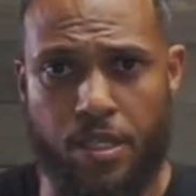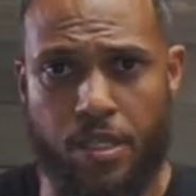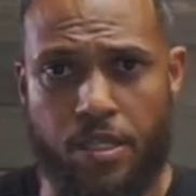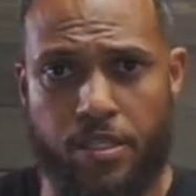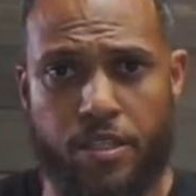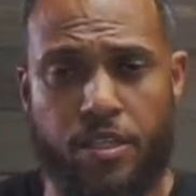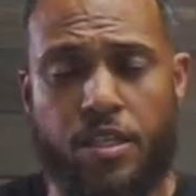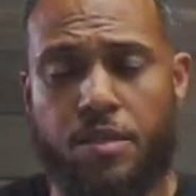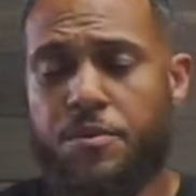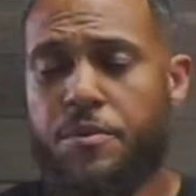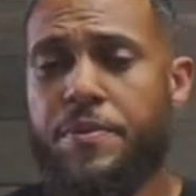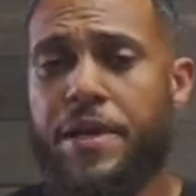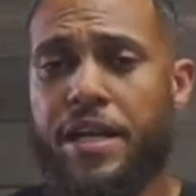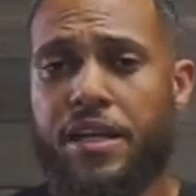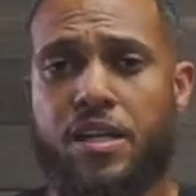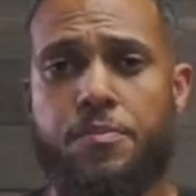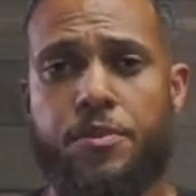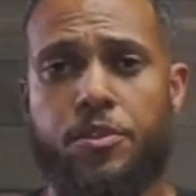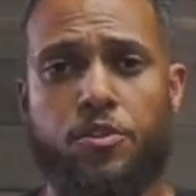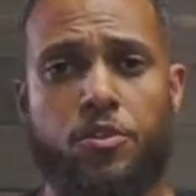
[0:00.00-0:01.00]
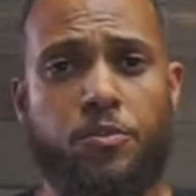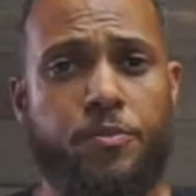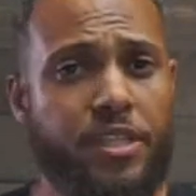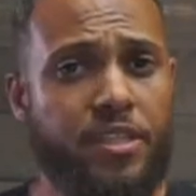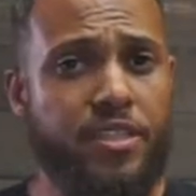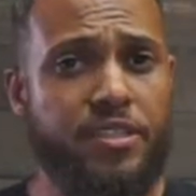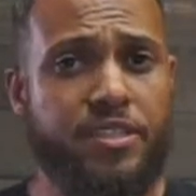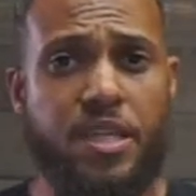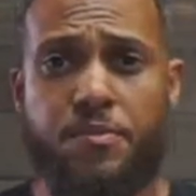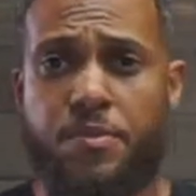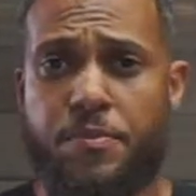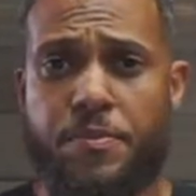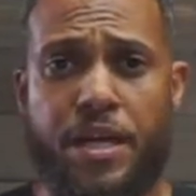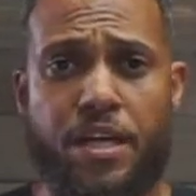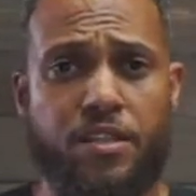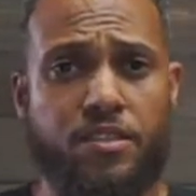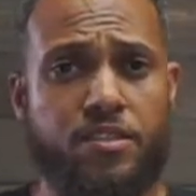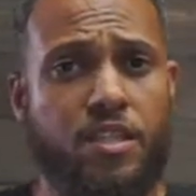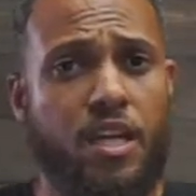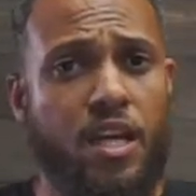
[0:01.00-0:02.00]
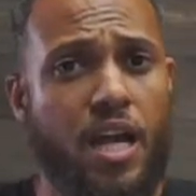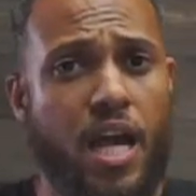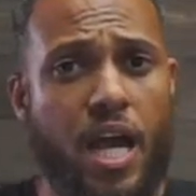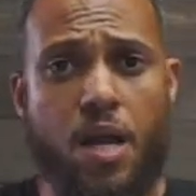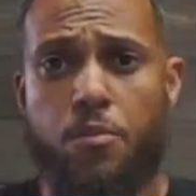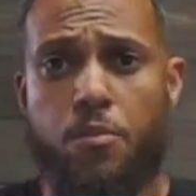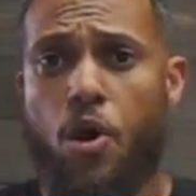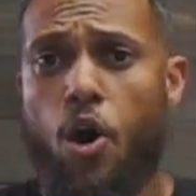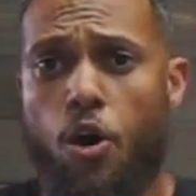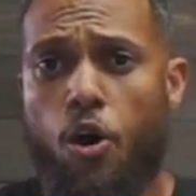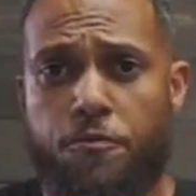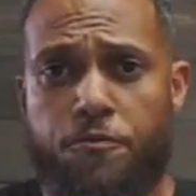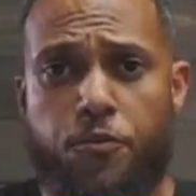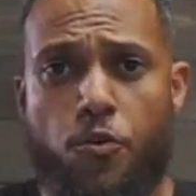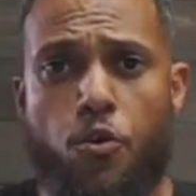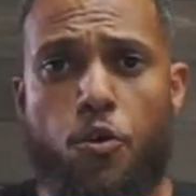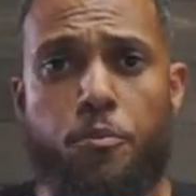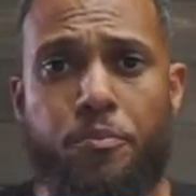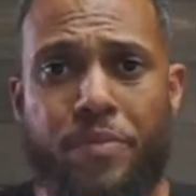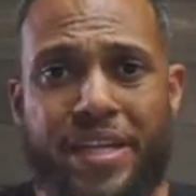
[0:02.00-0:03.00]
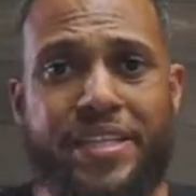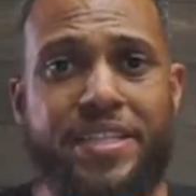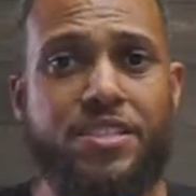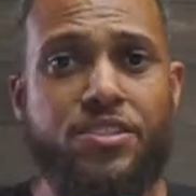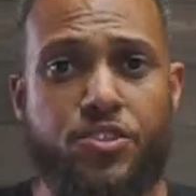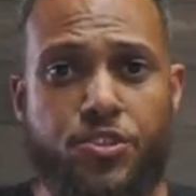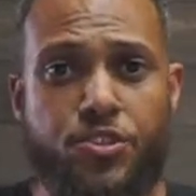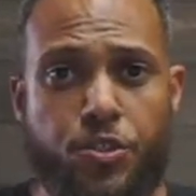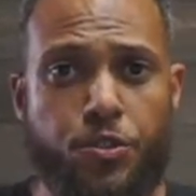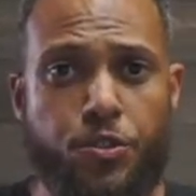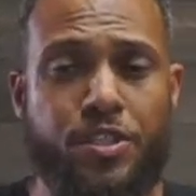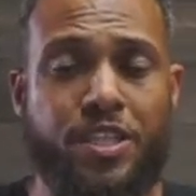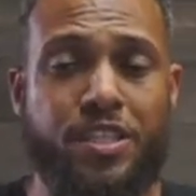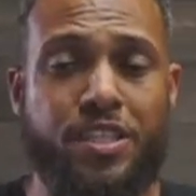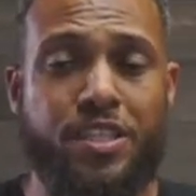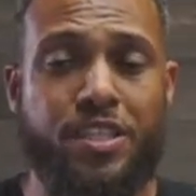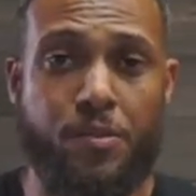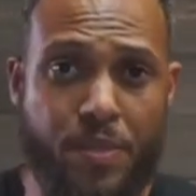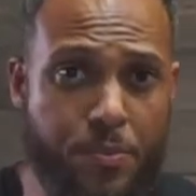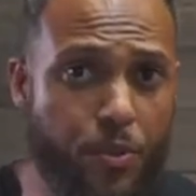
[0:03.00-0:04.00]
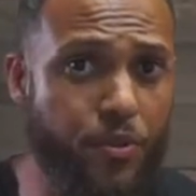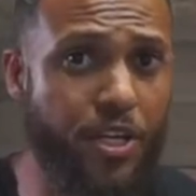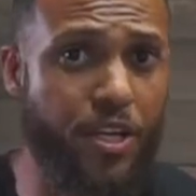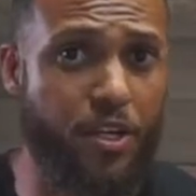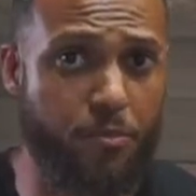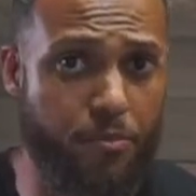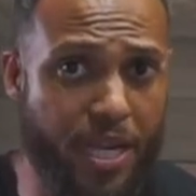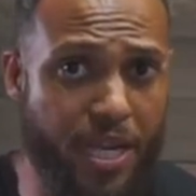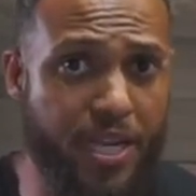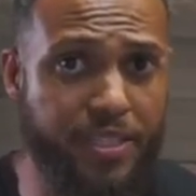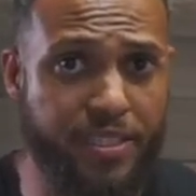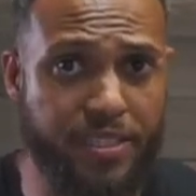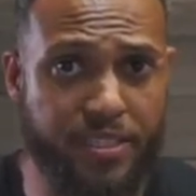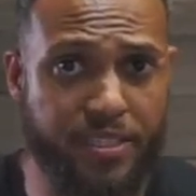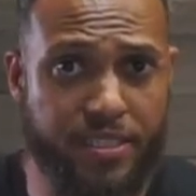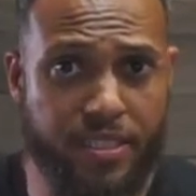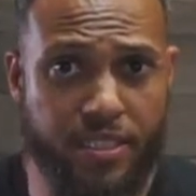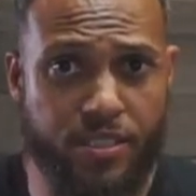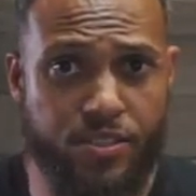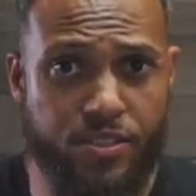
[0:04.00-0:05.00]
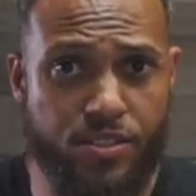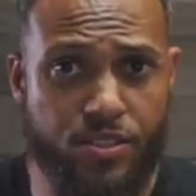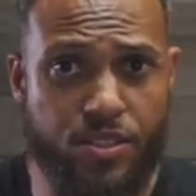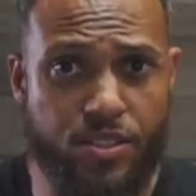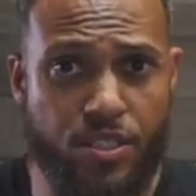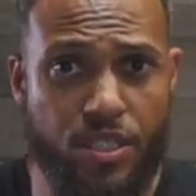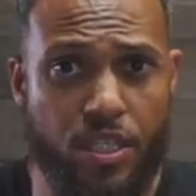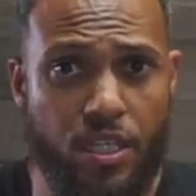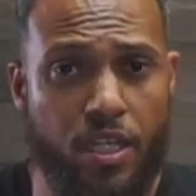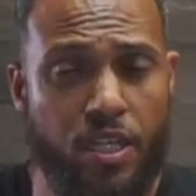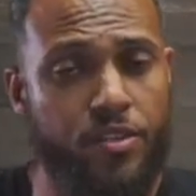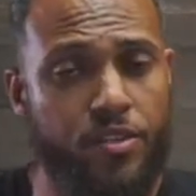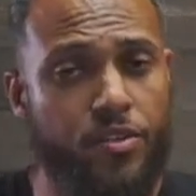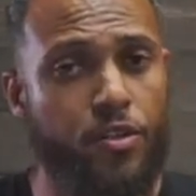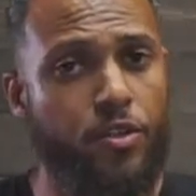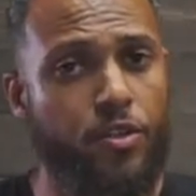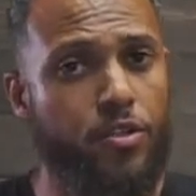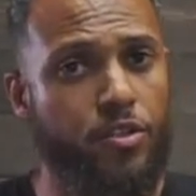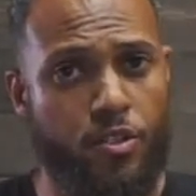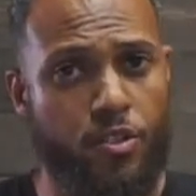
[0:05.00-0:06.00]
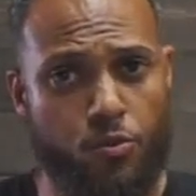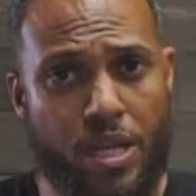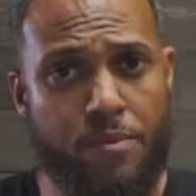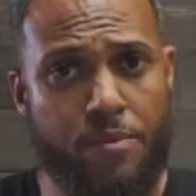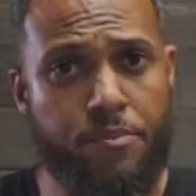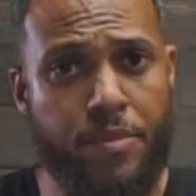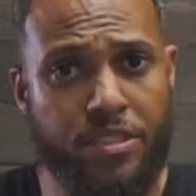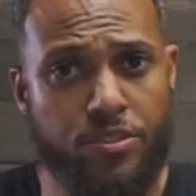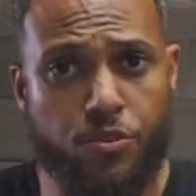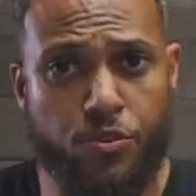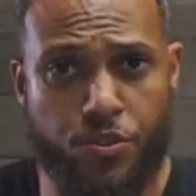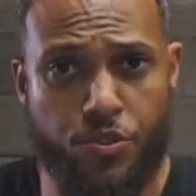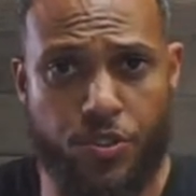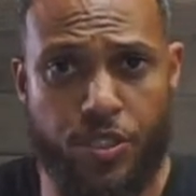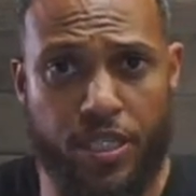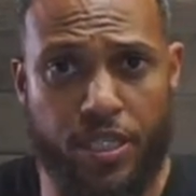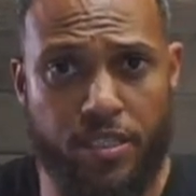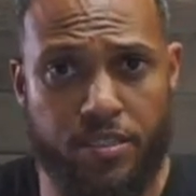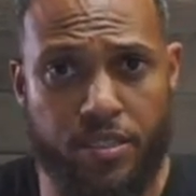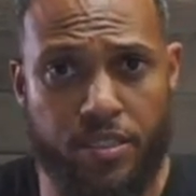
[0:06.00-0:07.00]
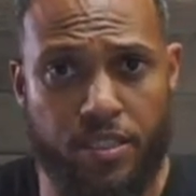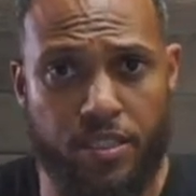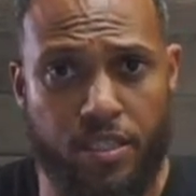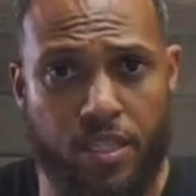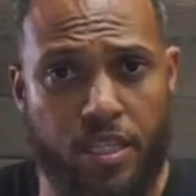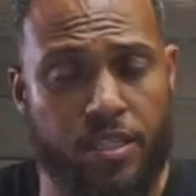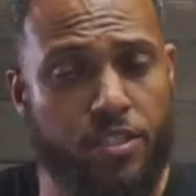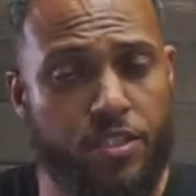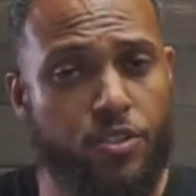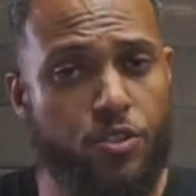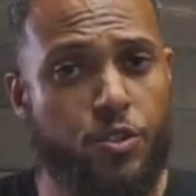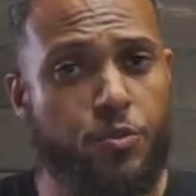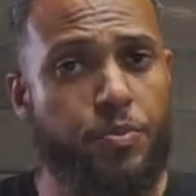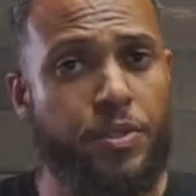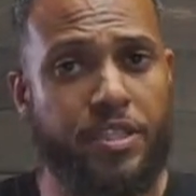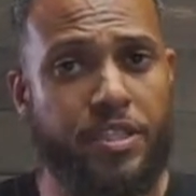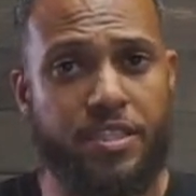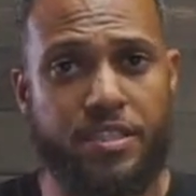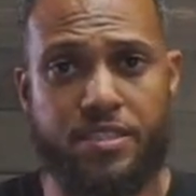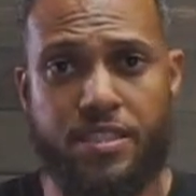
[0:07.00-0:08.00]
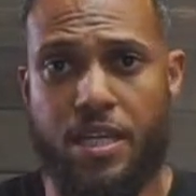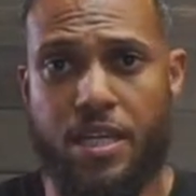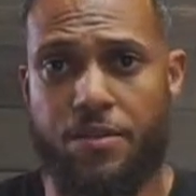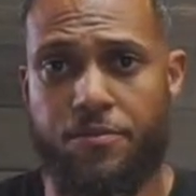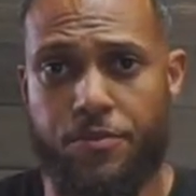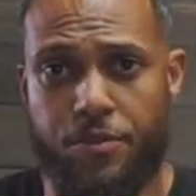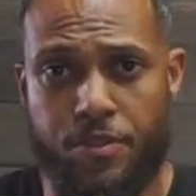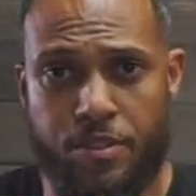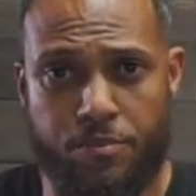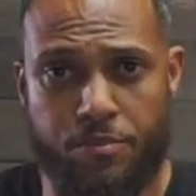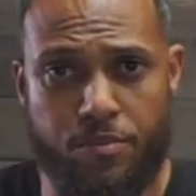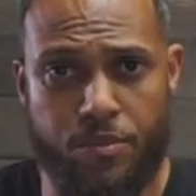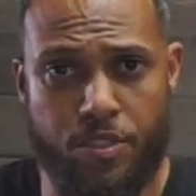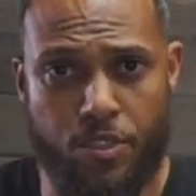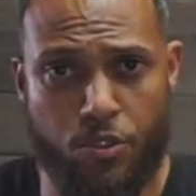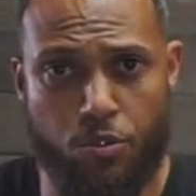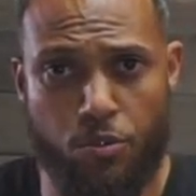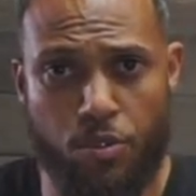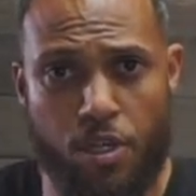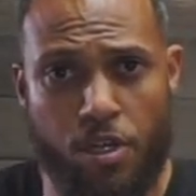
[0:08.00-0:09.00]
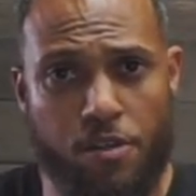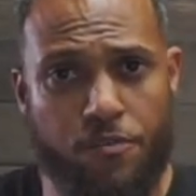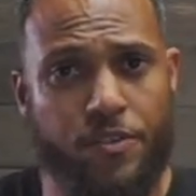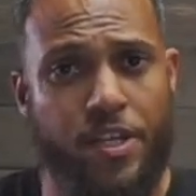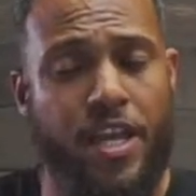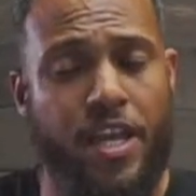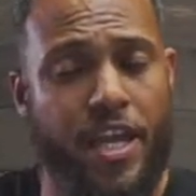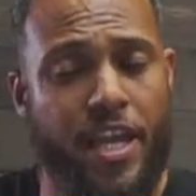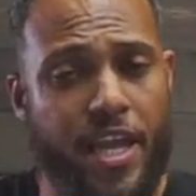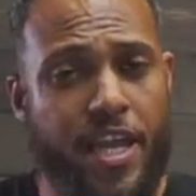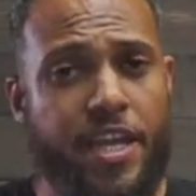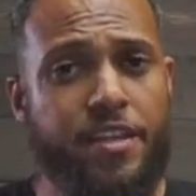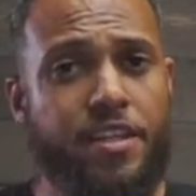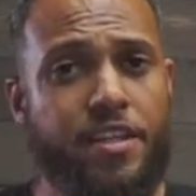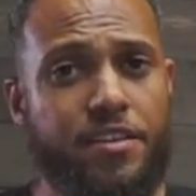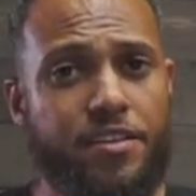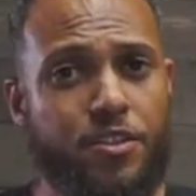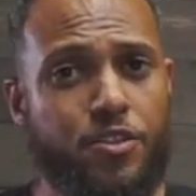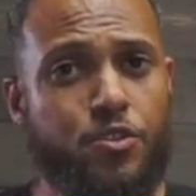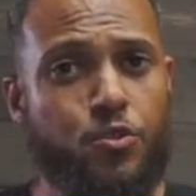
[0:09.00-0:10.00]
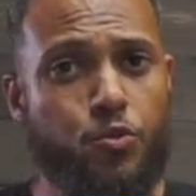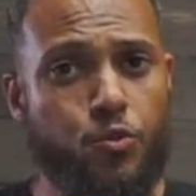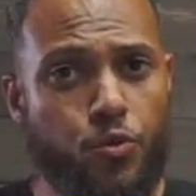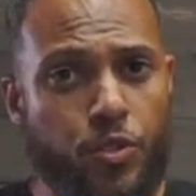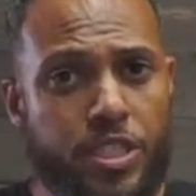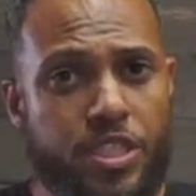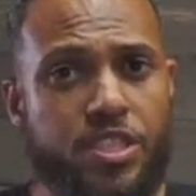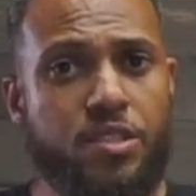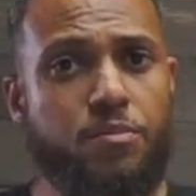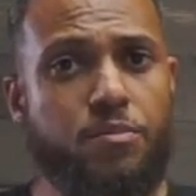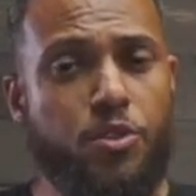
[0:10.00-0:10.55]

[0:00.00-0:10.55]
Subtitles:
Now, let me back up a little bit and let's keep it balanced. I'm all for making sure that the people that are buying the guns, they're in a right mental state, that there's plenty of time for them to cool off, and that there's reasonable